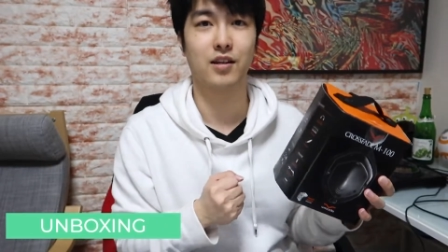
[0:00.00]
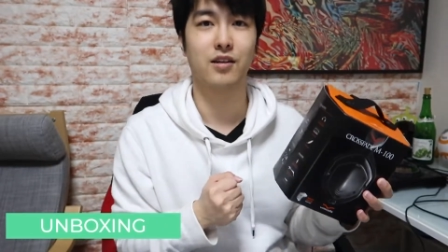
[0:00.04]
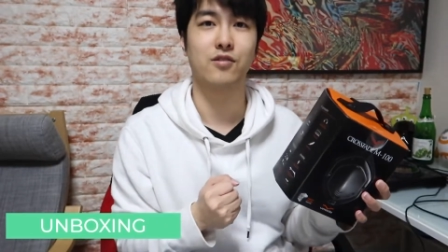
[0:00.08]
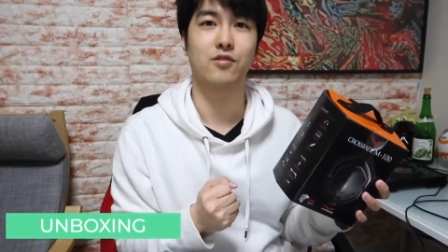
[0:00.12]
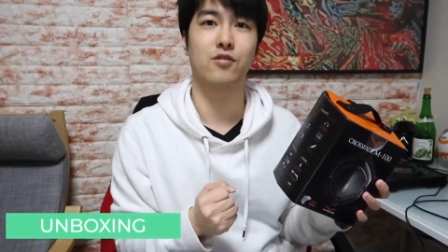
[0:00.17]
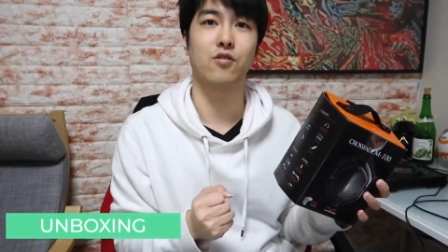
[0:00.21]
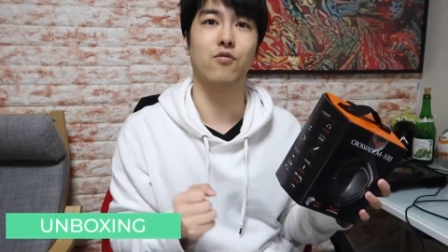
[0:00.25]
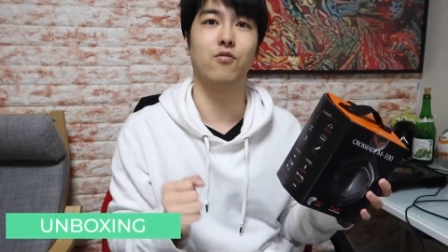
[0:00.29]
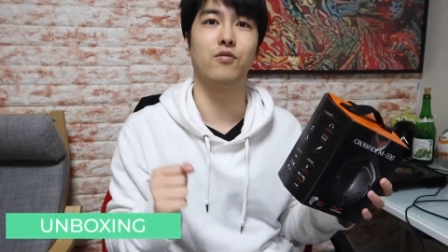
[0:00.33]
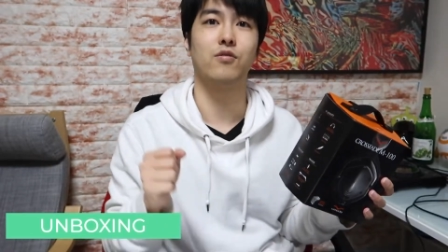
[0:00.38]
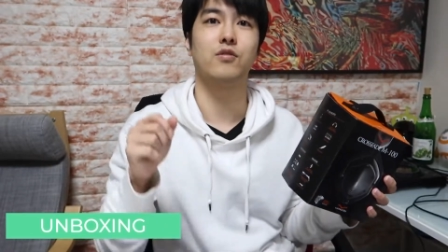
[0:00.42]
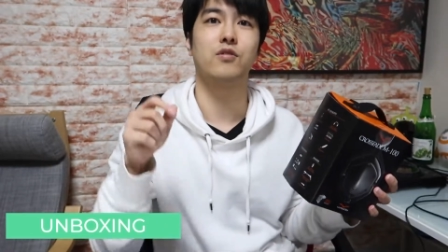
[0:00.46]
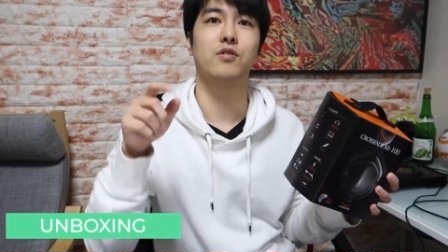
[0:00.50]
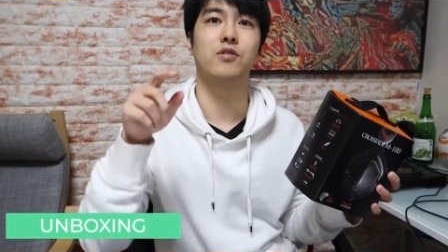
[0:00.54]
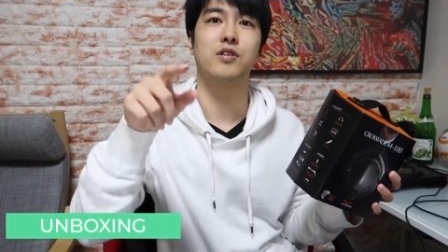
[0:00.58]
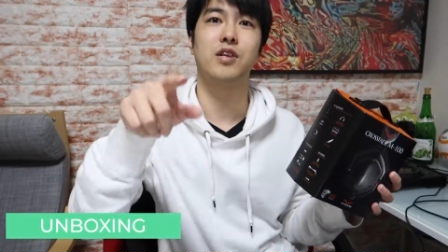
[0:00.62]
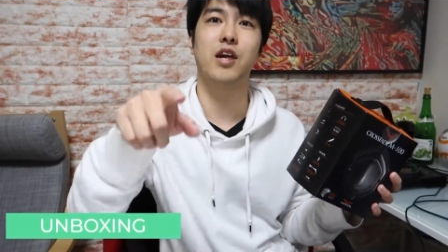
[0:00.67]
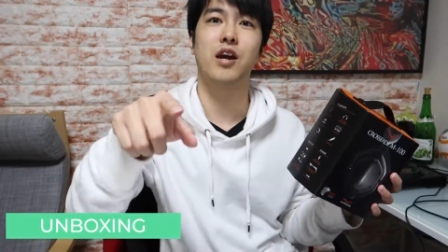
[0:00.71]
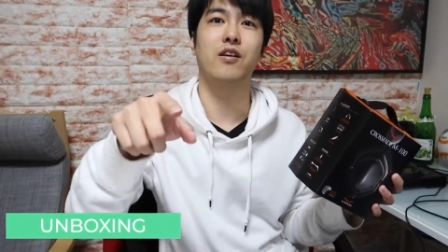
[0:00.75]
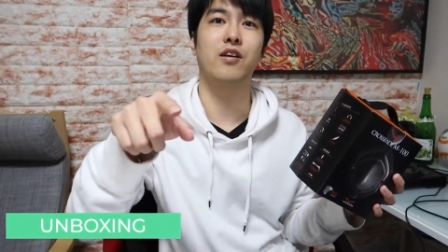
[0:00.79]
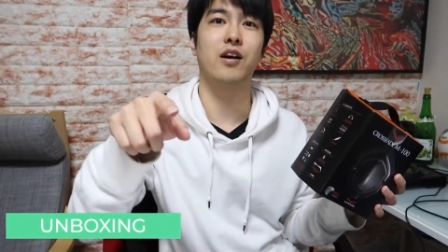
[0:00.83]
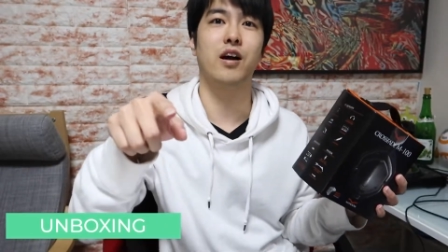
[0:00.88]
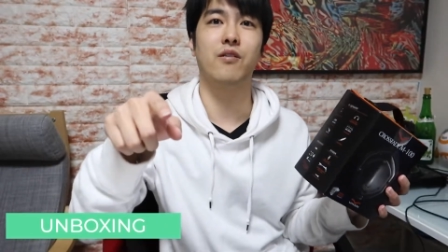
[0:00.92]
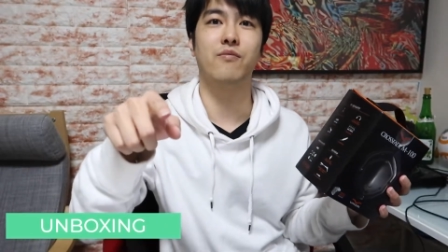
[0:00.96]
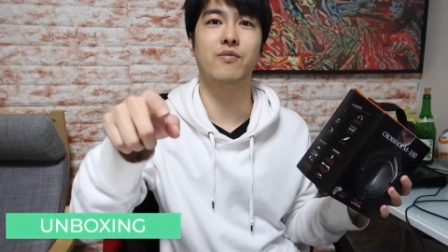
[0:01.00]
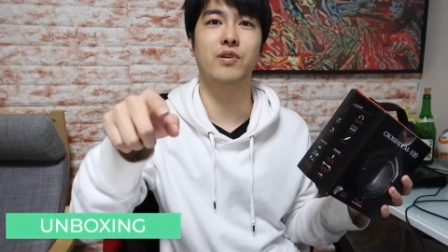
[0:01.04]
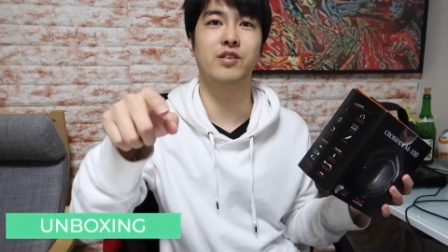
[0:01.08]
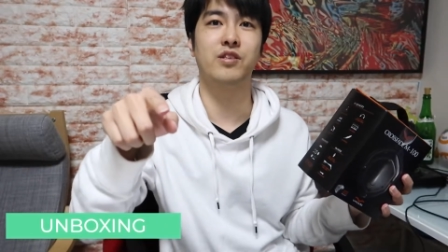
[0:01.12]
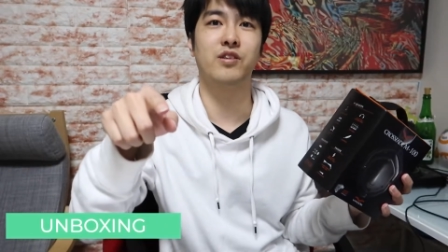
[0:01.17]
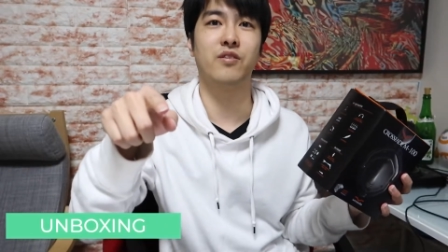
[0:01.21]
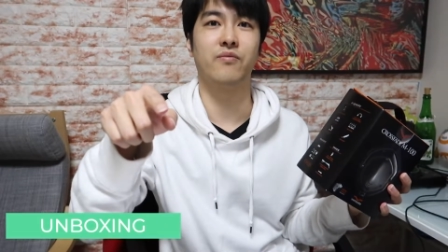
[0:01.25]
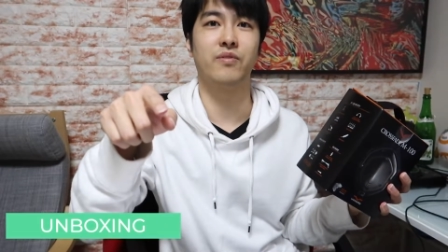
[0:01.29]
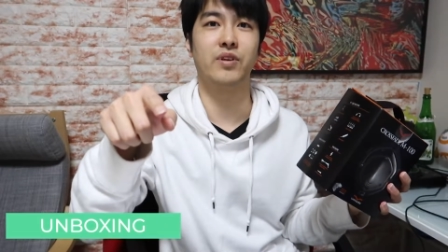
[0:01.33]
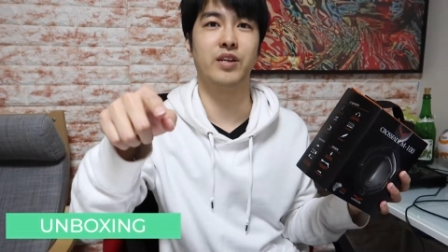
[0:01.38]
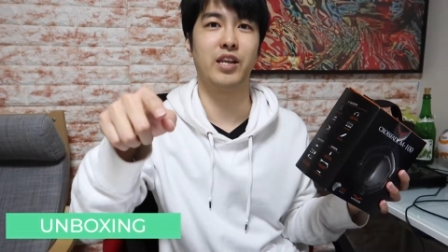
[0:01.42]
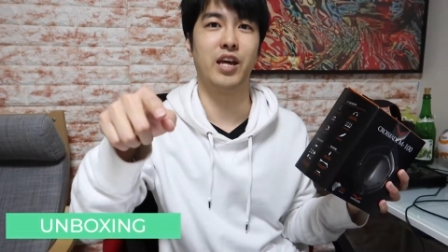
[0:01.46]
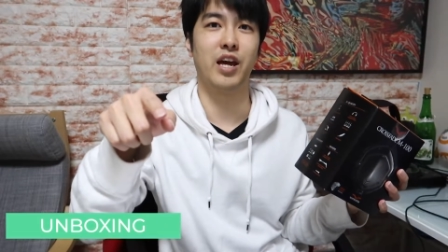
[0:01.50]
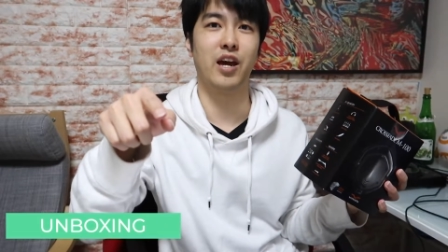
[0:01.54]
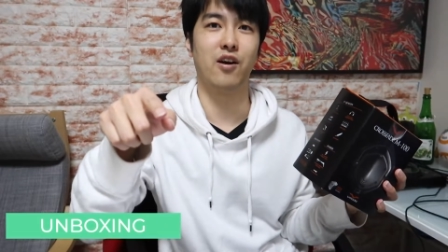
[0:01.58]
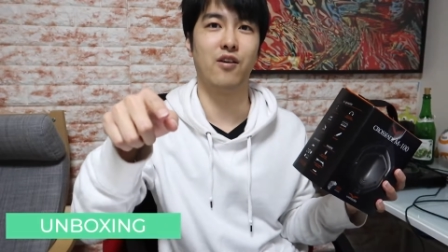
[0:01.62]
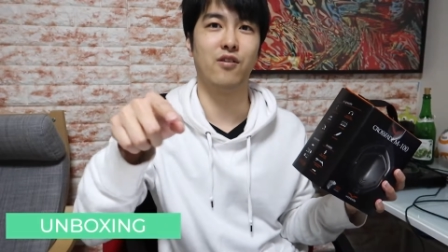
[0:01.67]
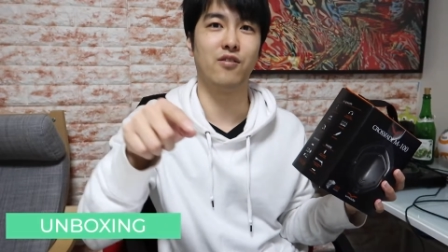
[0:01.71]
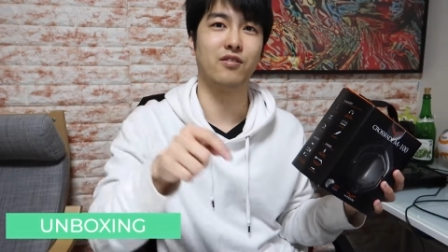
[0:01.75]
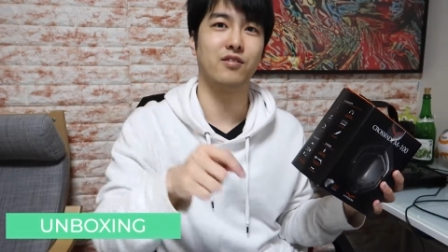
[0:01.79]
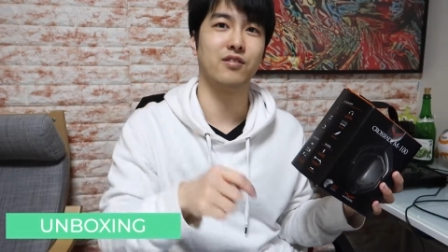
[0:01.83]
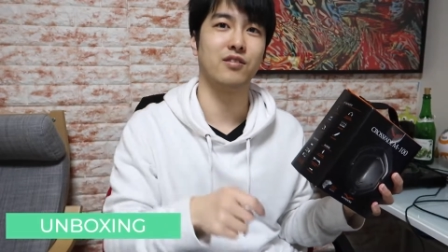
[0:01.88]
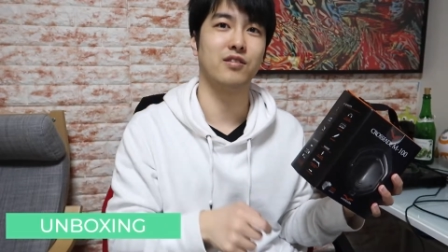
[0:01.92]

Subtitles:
So check Avicii video.